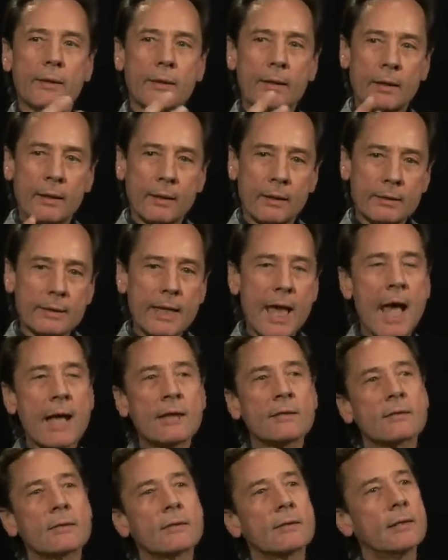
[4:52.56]
the
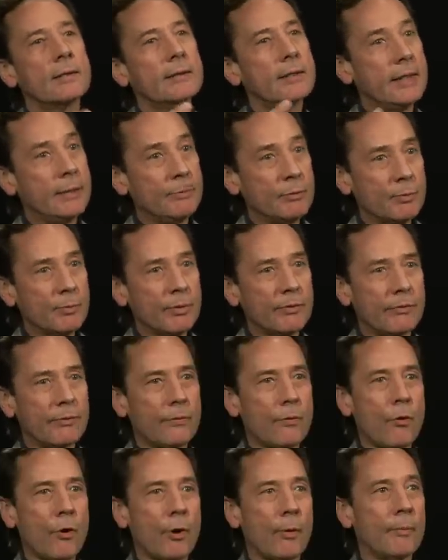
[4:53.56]
tasks that teams
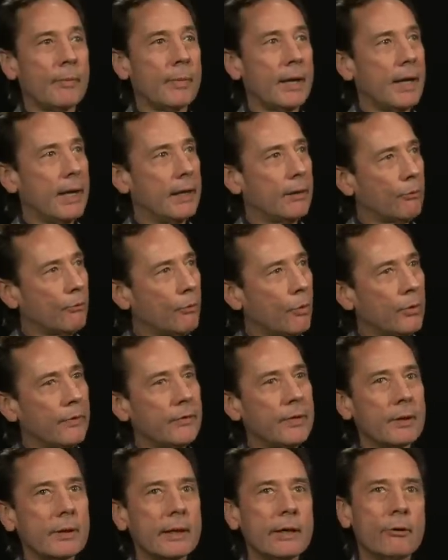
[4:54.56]
perform and the role
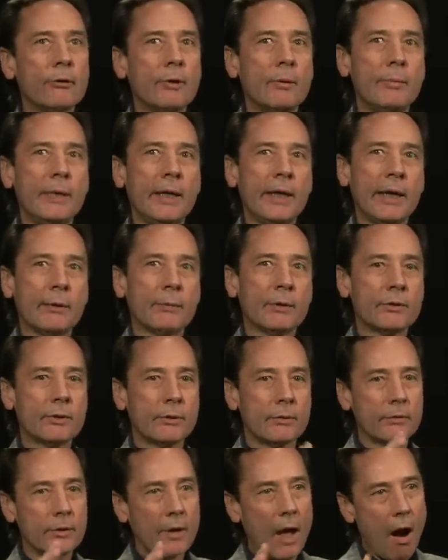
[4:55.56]
of the leader in being able to